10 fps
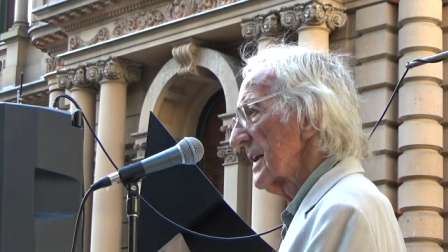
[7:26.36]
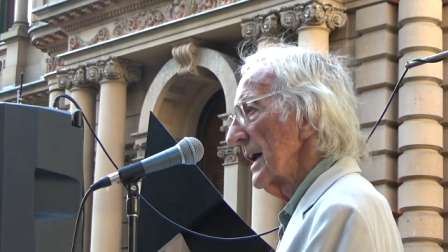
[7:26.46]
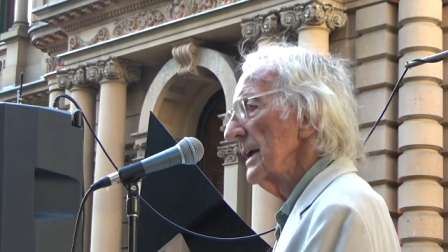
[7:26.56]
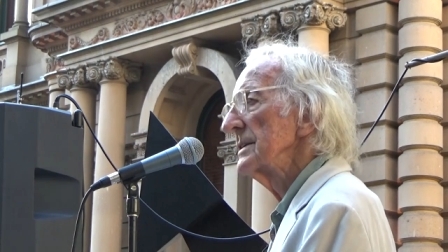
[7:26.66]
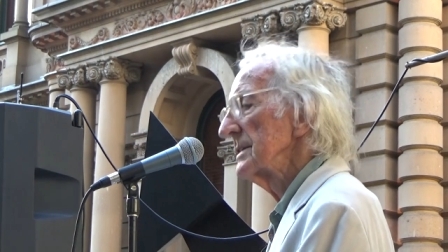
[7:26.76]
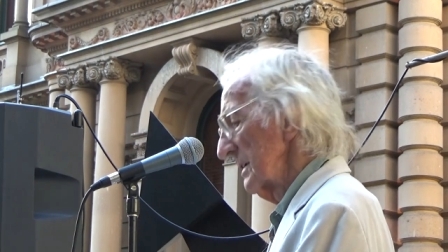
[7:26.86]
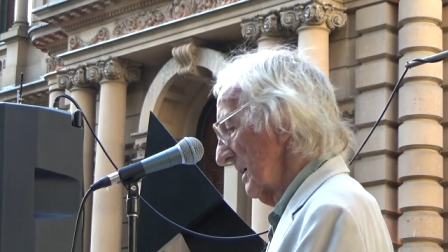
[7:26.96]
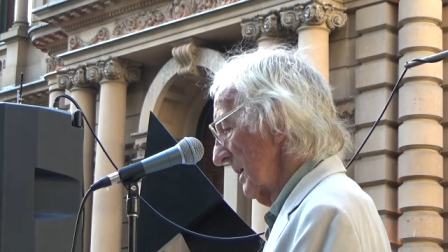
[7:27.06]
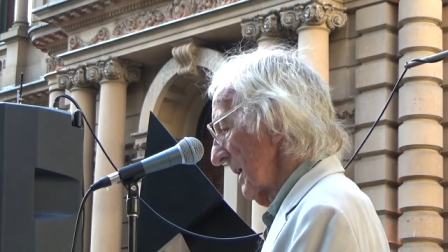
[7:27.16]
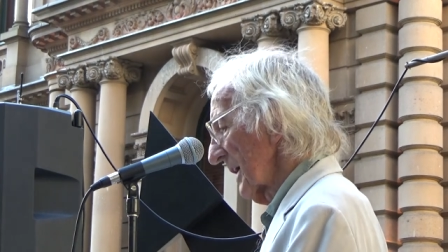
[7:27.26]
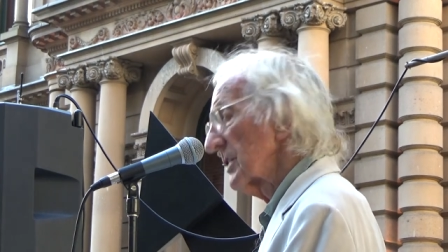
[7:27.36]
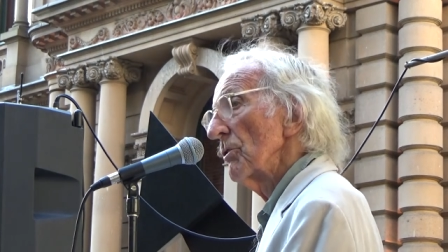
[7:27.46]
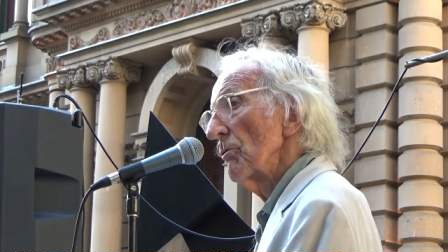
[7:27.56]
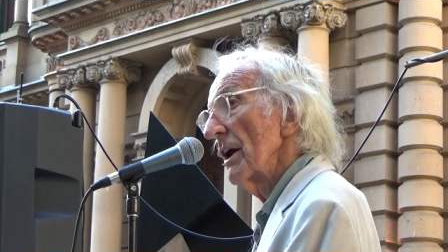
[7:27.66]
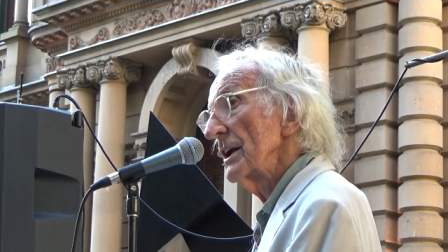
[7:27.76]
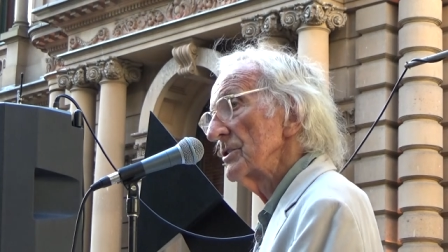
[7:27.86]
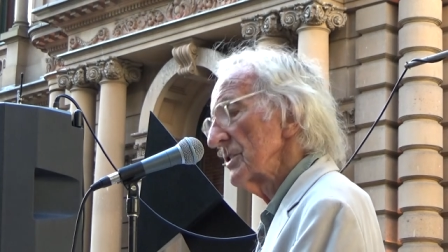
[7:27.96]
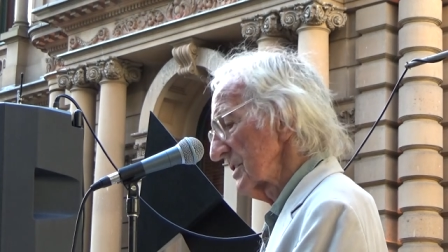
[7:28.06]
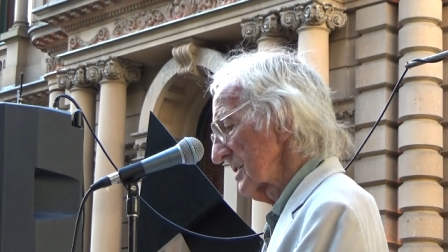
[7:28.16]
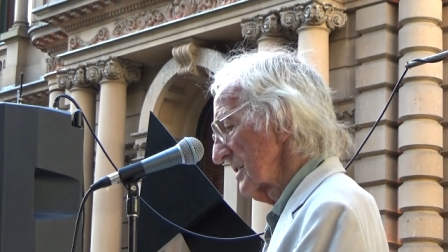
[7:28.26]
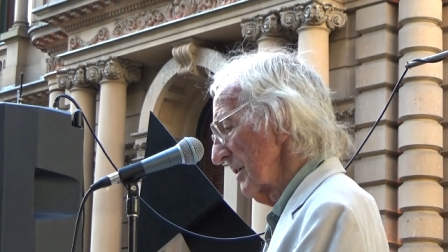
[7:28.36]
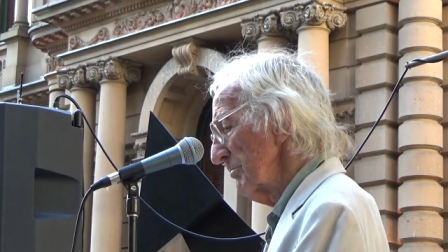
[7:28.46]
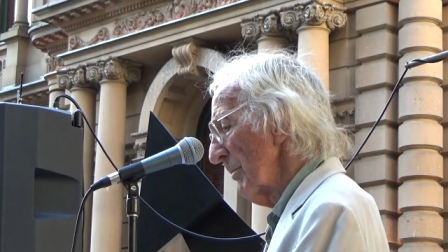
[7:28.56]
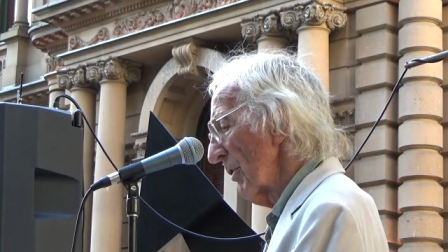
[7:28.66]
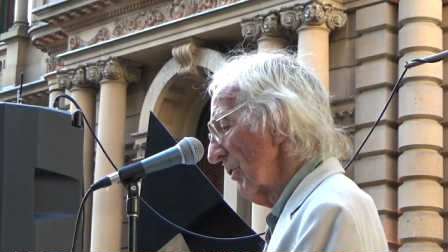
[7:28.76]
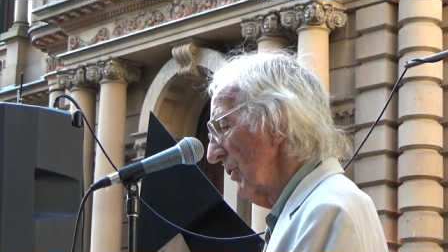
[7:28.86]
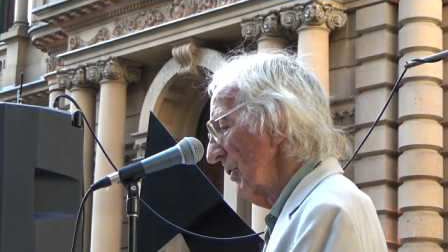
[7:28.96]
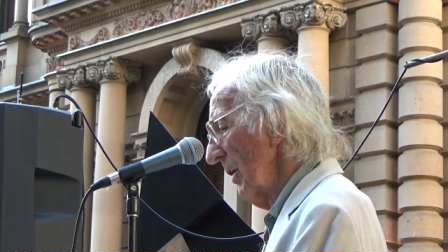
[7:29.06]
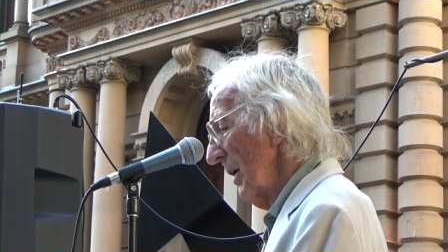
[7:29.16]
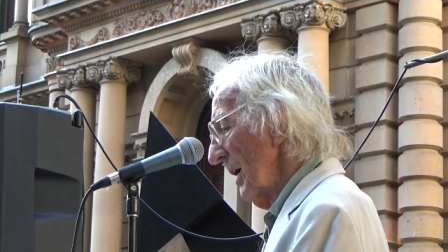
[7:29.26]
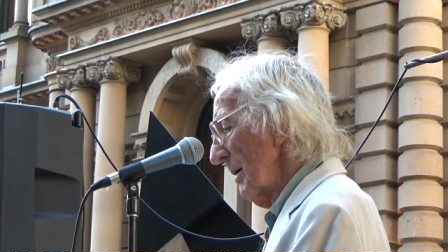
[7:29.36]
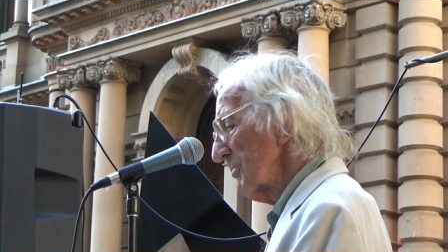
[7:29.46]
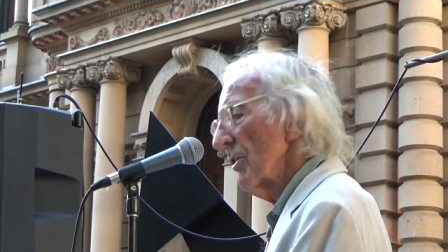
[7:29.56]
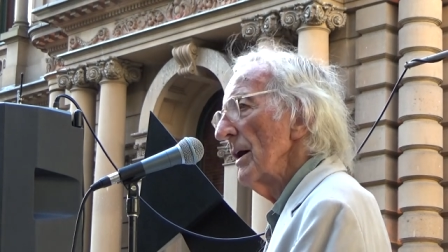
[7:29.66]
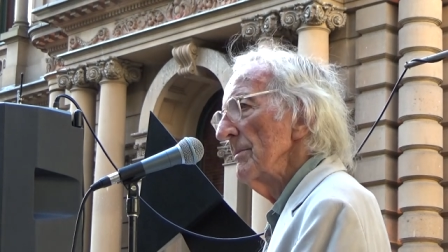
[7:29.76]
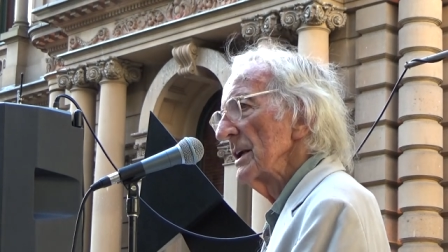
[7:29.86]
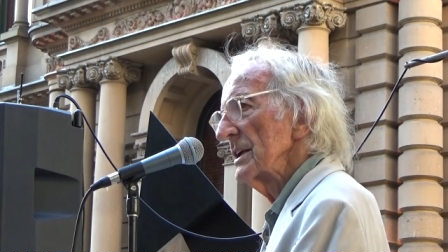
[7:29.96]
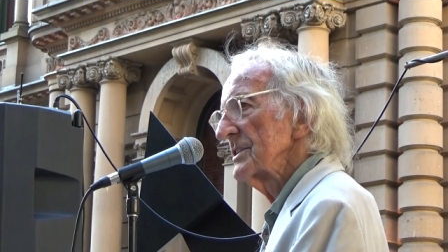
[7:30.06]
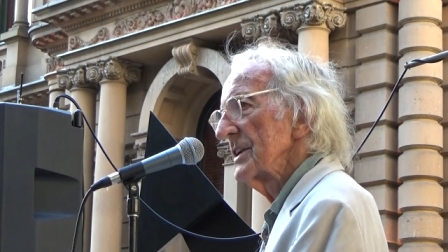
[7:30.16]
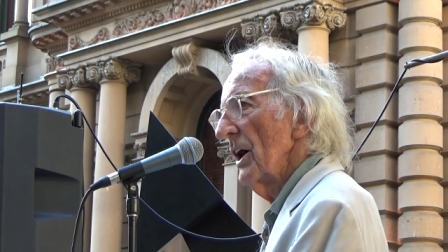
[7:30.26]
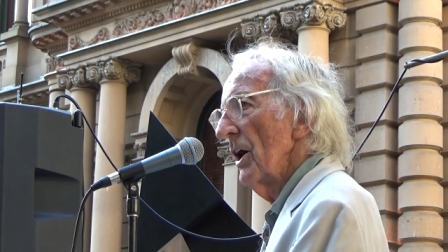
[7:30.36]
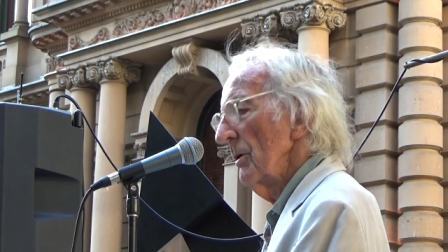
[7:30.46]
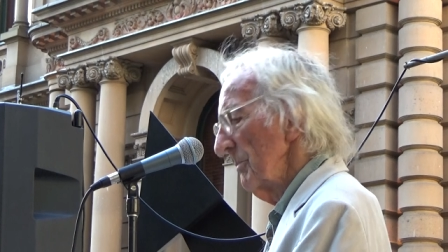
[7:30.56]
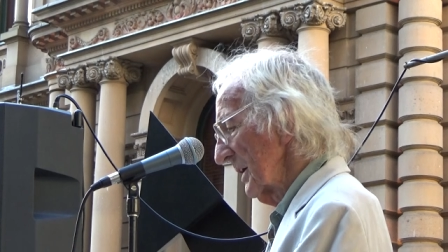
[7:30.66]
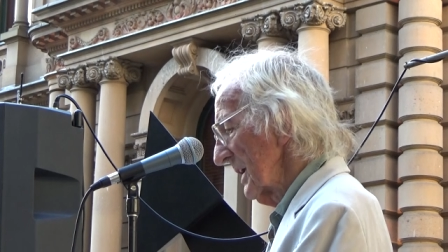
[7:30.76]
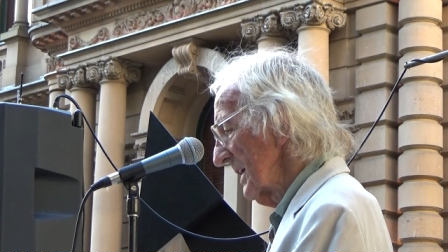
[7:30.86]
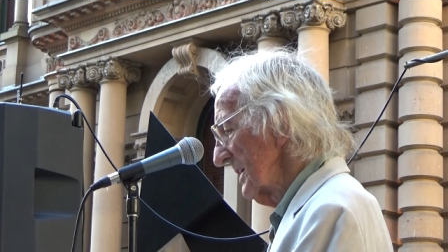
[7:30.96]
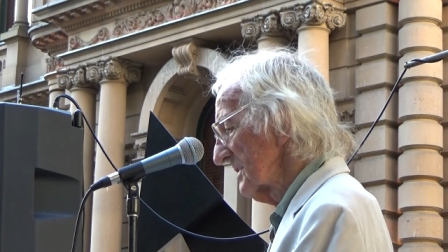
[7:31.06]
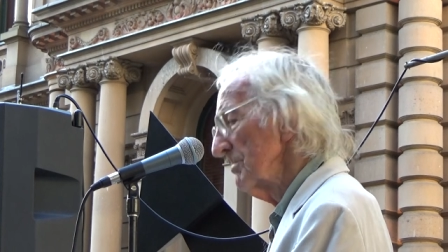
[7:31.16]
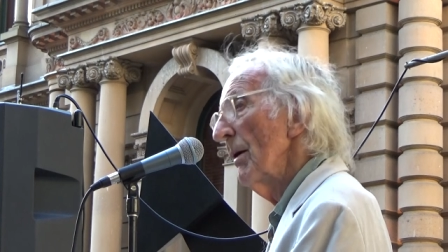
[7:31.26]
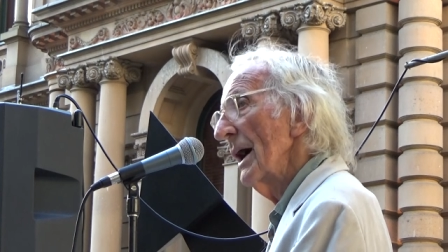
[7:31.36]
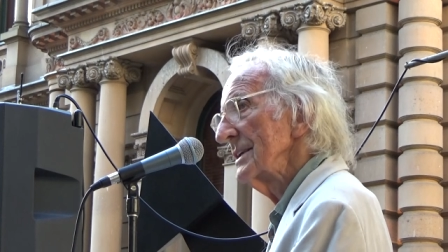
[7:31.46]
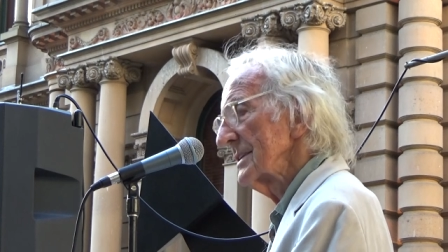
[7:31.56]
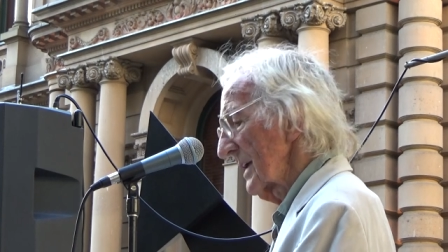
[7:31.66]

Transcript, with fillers: States, a courageous and moral Prime Minister Albanese might